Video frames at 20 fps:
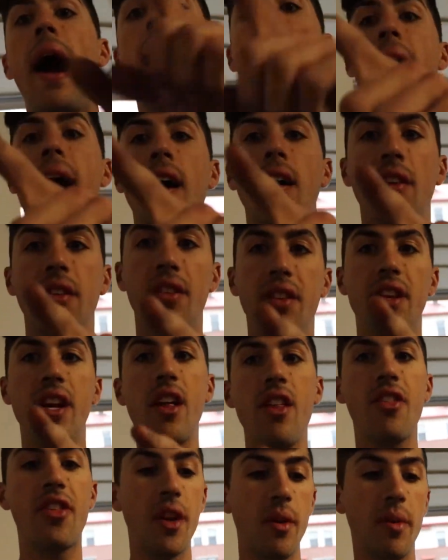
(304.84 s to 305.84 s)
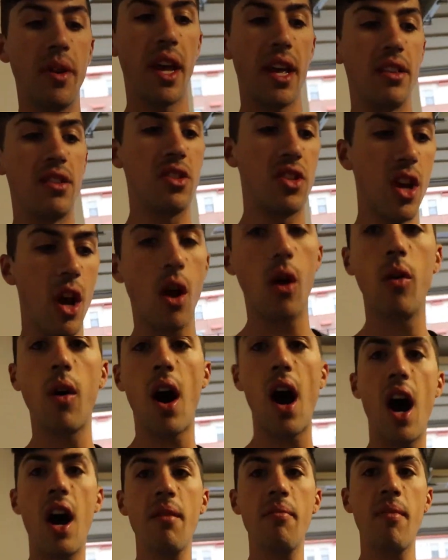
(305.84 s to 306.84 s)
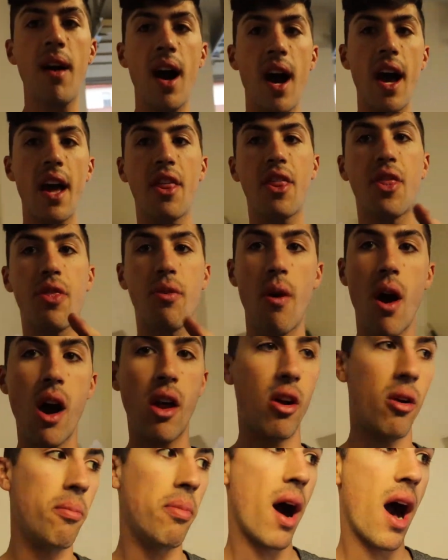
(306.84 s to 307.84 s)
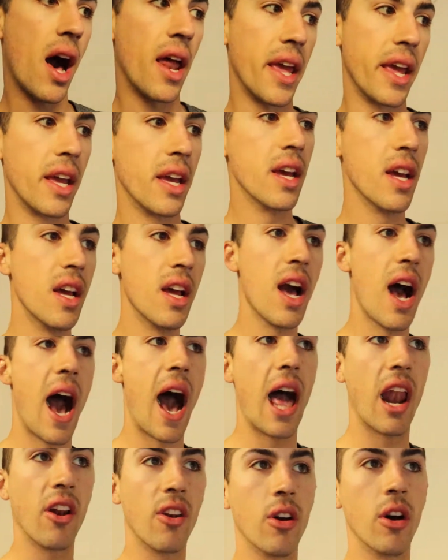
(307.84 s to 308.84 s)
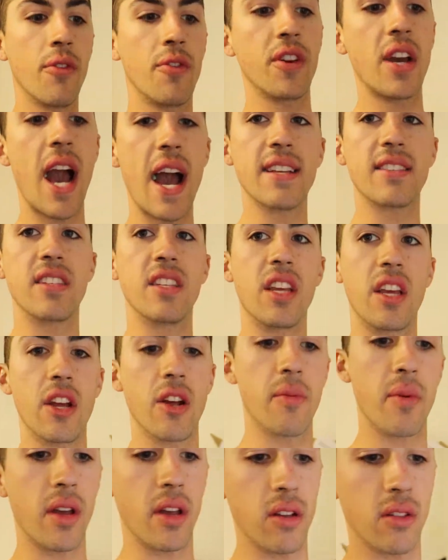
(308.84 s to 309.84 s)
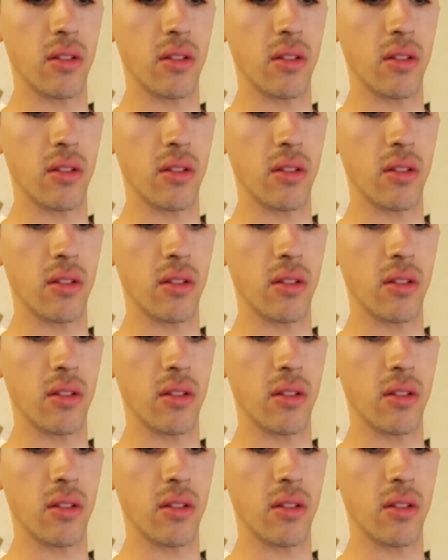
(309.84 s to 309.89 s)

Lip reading: Ah, the other thing we did, so on my throttle body, I don't know if you guys can hear me.